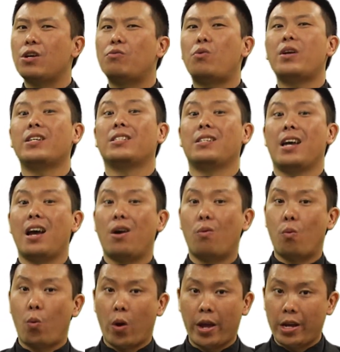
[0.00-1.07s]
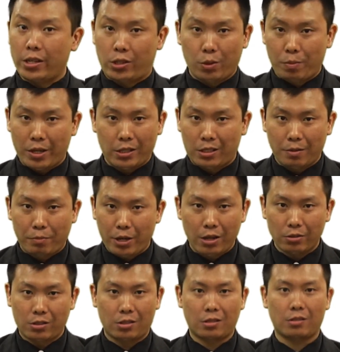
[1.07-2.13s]
of what is now way too many
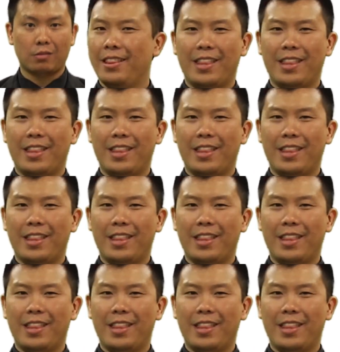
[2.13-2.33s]
symbiotes?